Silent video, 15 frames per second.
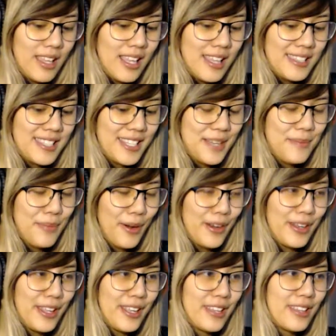It's like a
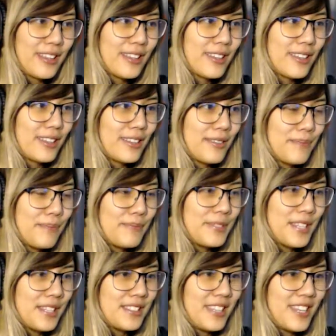burning
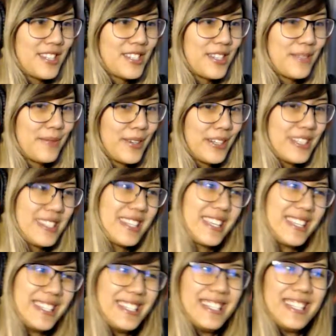sensation where it's like,
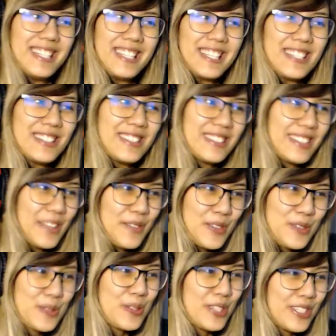that
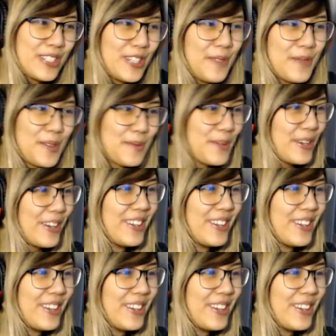feels really uncomfortable.